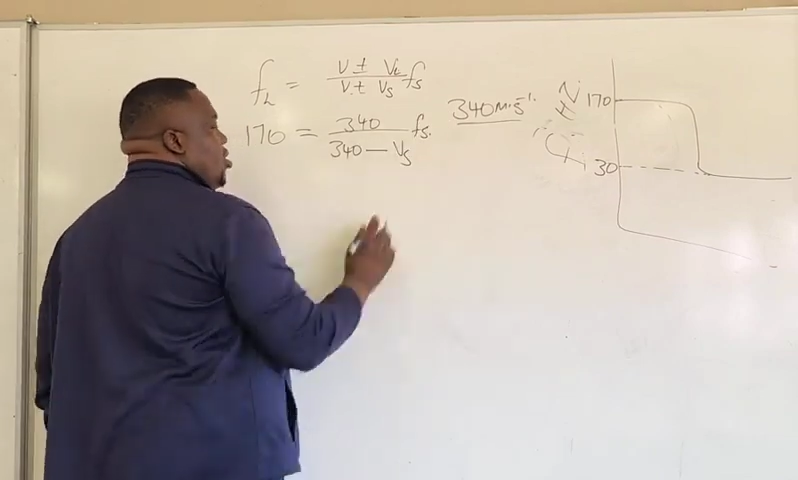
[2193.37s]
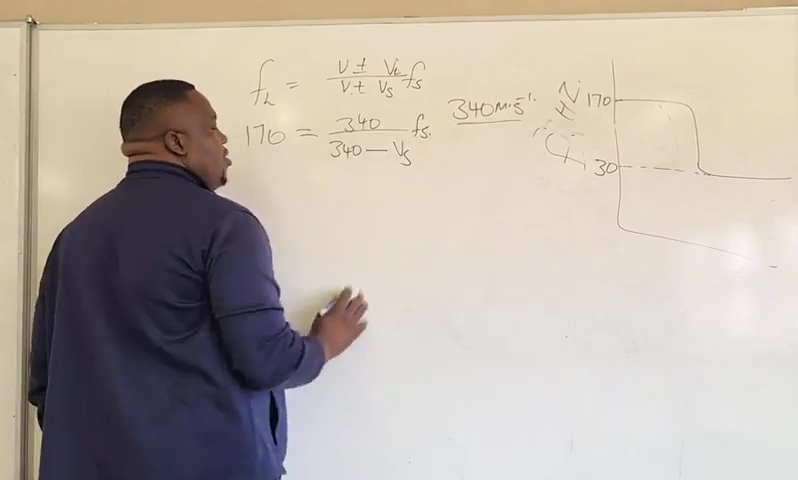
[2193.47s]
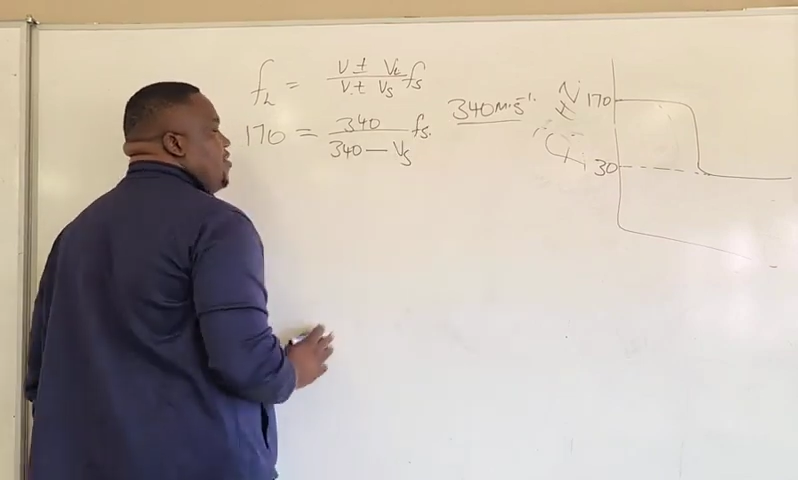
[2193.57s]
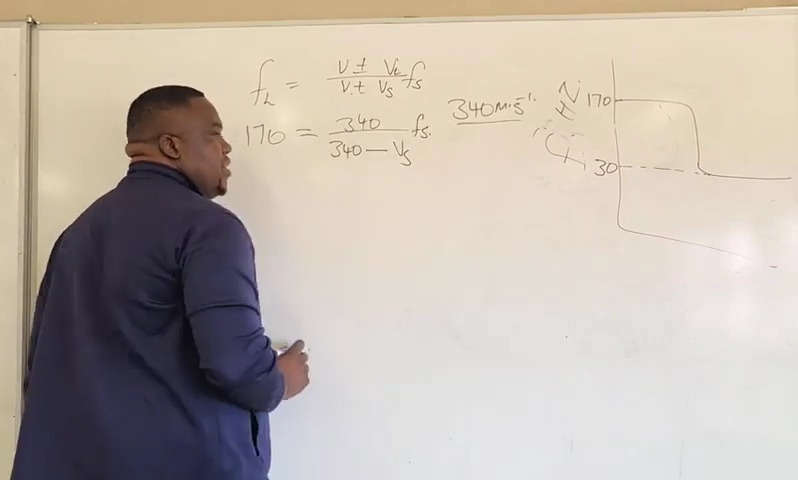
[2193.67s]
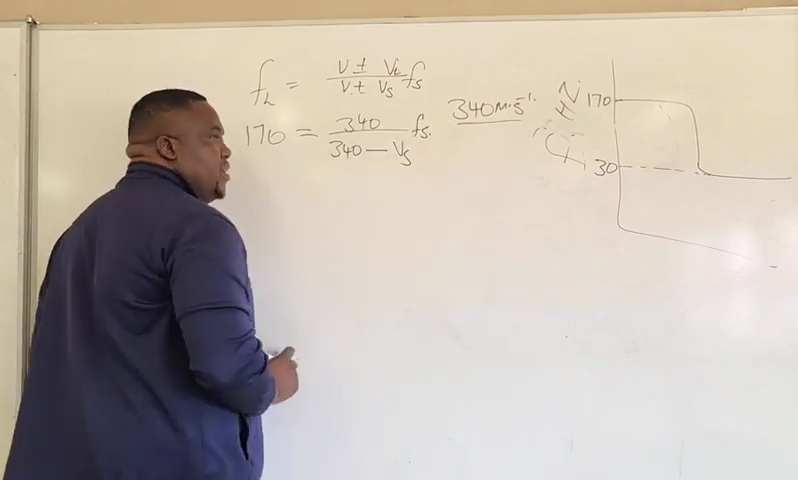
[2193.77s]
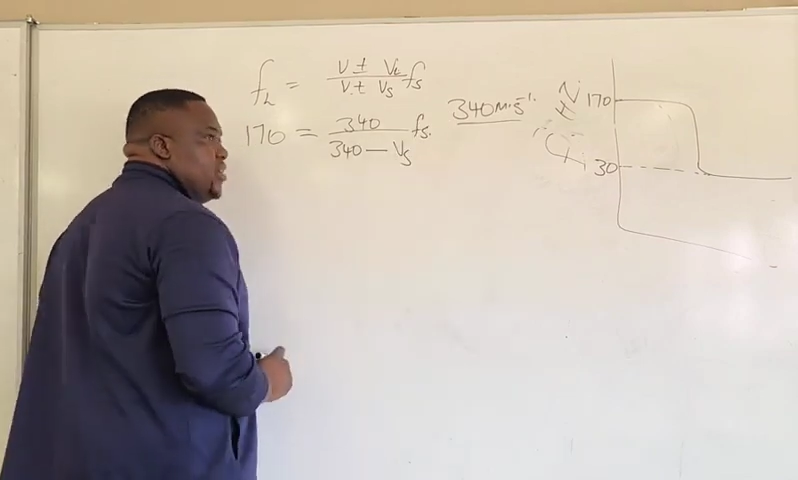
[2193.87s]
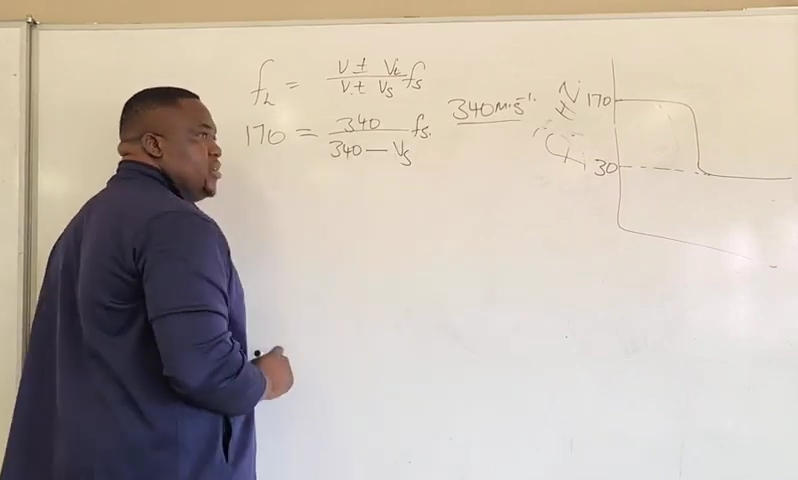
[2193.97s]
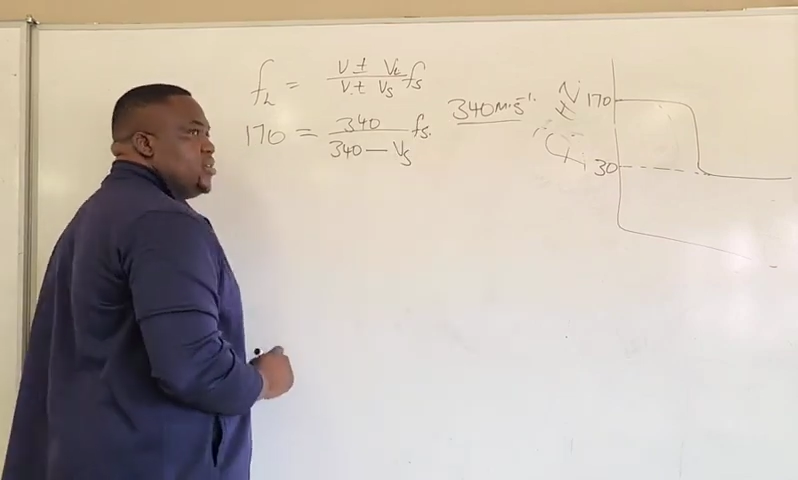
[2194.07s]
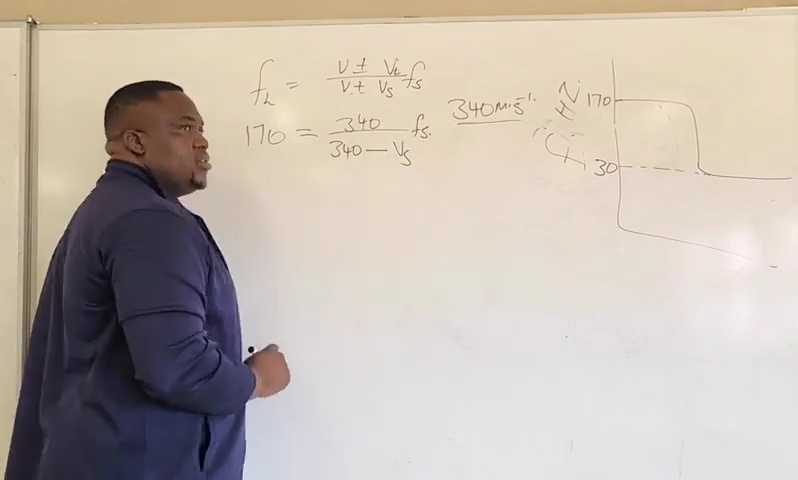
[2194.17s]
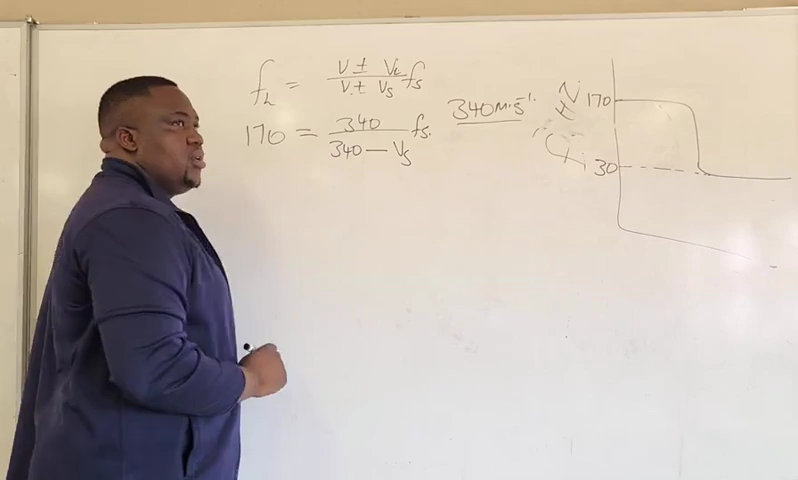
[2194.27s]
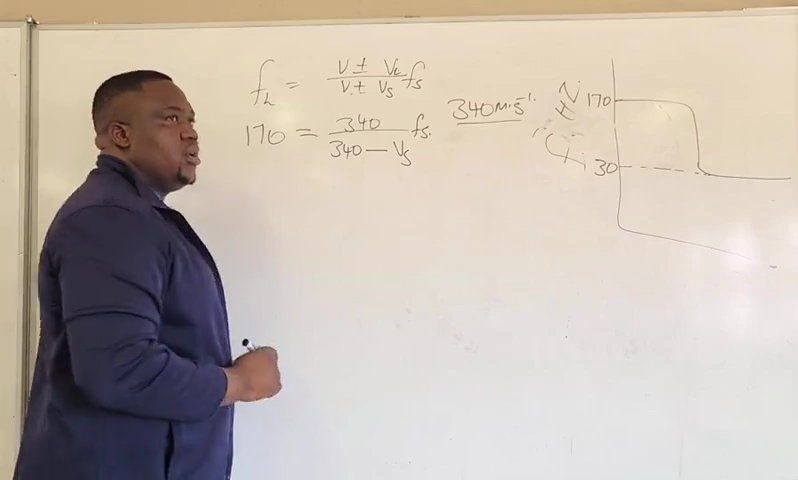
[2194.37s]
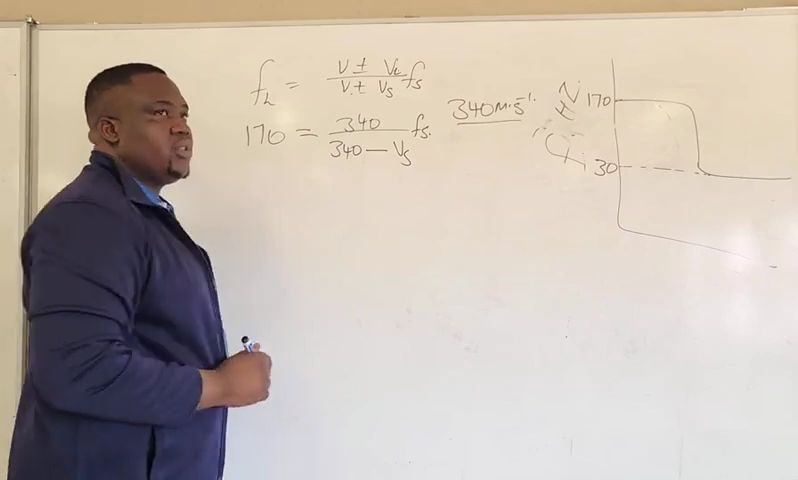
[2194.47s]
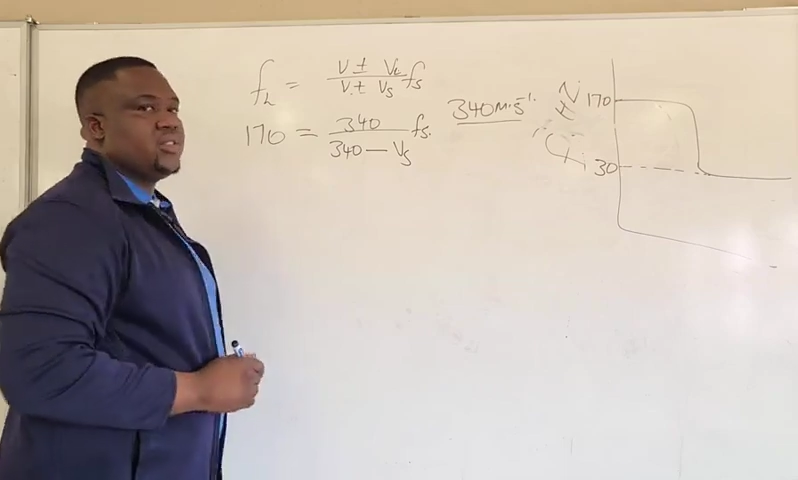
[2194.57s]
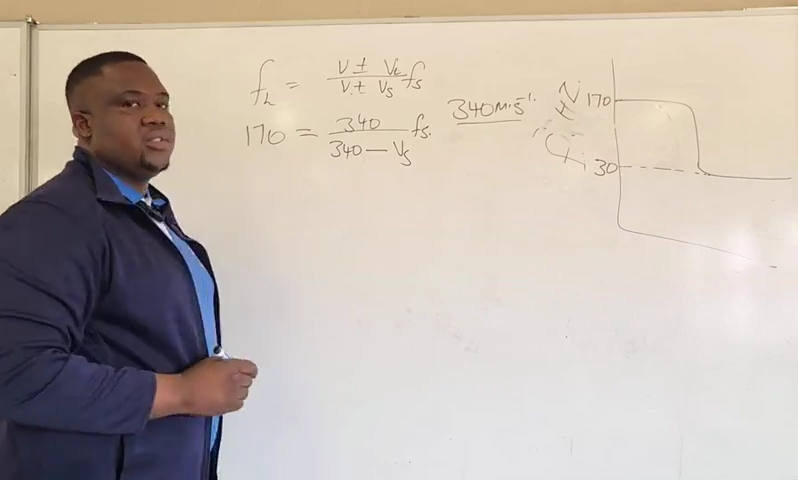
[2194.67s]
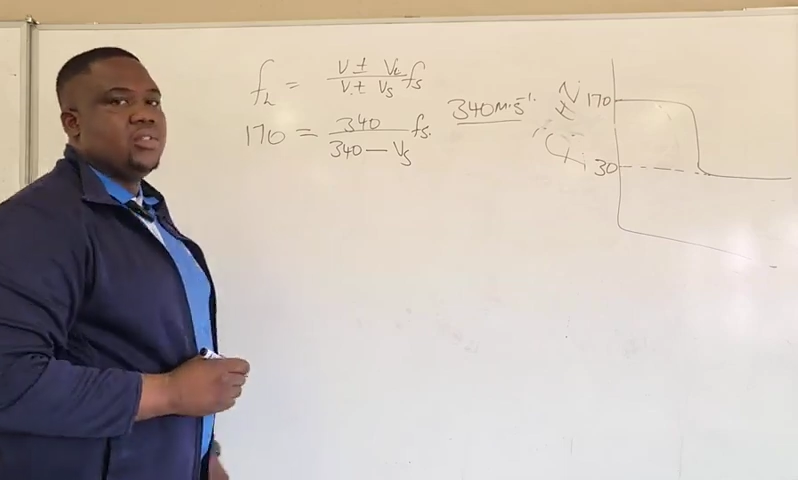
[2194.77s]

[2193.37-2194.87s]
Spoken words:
of a source.